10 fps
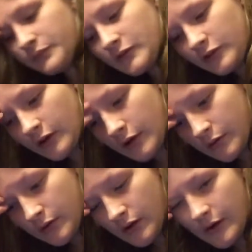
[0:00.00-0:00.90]
So,
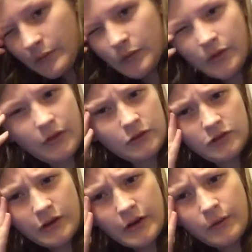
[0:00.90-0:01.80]
I mean, with all the
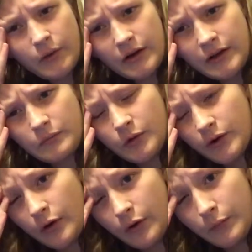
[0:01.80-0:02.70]
charity work and more
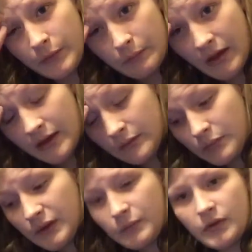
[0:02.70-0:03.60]
open-minded
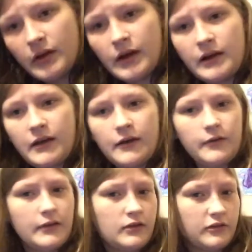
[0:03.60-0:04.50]
people are now,
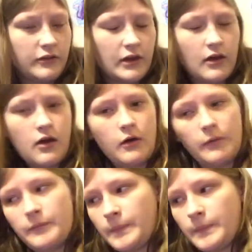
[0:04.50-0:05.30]
they're just like, oh,